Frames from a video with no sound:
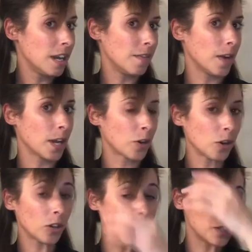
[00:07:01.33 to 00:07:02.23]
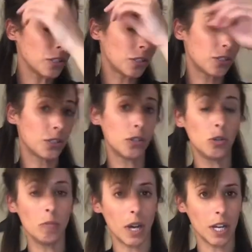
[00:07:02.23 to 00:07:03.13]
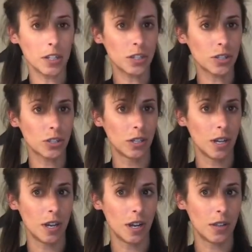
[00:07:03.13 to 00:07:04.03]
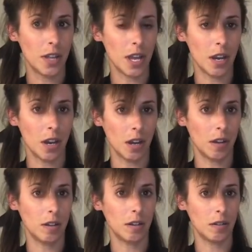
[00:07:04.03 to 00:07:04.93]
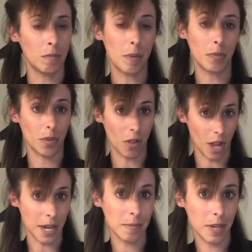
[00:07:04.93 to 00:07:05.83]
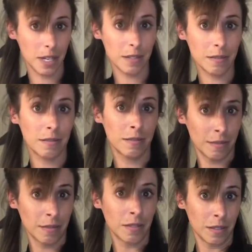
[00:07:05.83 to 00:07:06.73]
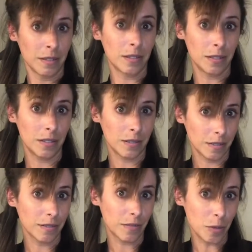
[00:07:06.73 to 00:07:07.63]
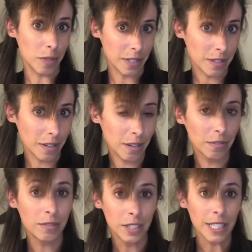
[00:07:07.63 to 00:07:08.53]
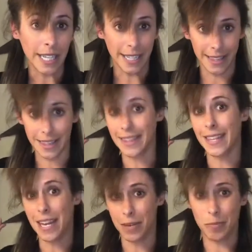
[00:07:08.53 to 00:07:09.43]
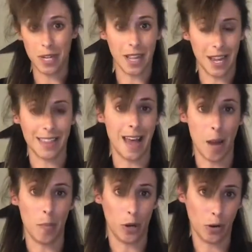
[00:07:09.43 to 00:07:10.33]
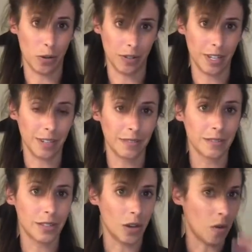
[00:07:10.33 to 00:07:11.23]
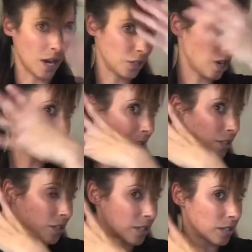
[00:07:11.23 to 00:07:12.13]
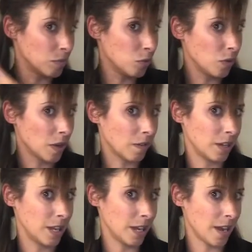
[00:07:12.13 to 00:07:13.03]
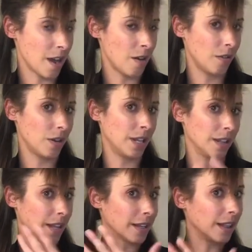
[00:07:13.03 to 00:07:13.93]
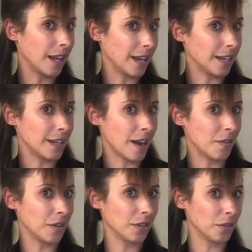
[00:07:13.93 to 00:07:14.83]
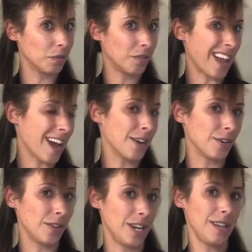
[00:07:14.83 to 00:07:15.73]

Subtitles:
If I curl it too much, then remember the lion mane a few minutes ago? It'd be like that but curly. So I try to just smooth everything out and like lay it down a little flat underneath.